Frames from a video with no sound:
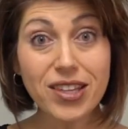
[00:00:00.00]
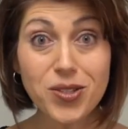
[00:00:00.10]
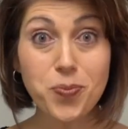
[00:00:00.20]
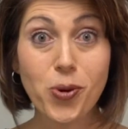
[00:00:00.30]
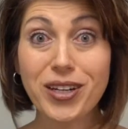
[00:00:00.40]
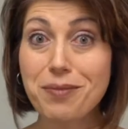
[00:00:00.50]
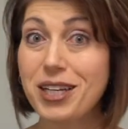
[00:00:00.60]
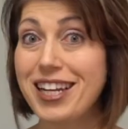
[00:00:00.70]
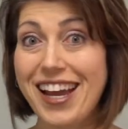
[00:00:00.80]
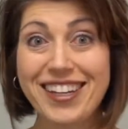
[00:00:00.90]
this point, I'm
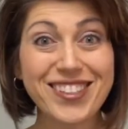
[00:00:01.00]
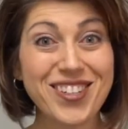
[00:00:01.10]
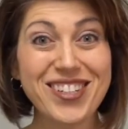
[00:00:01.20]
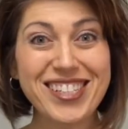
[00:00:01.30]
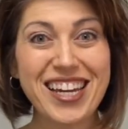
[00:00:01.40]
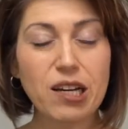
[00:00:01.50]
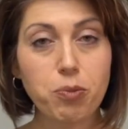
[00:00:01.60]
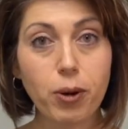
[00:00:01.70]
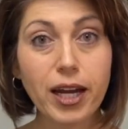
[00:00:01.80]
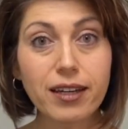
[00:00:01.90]
going to ask you to take a
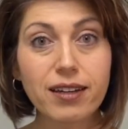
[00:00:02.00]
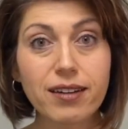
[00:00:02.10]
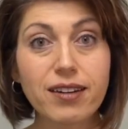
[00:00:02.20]
break.